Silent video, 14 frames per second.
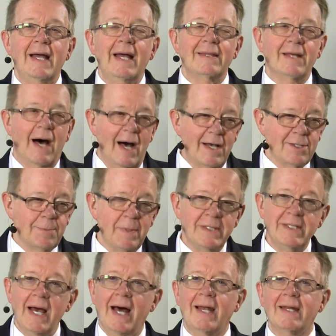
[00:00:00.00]
and the
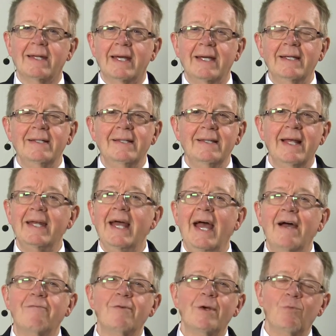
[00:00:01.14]
hospitality that
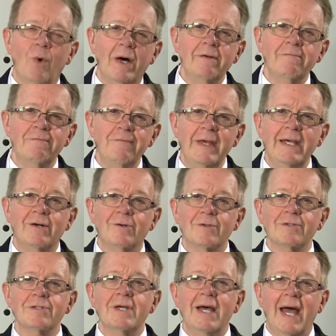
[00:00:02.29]
everyone feels